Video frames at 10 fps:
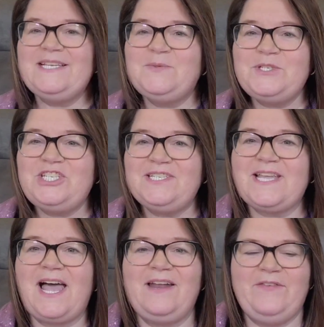this was
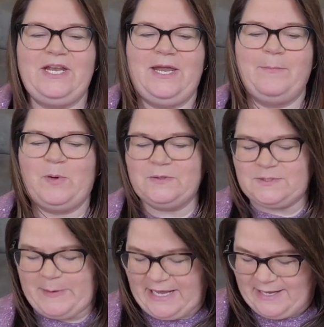just kind of an
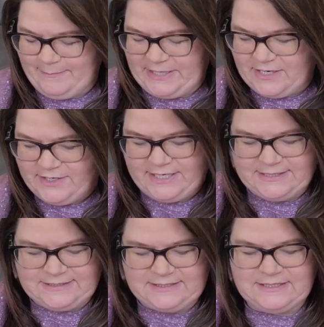impulse buy
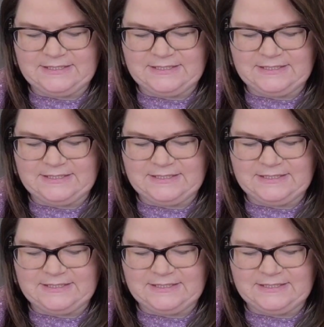because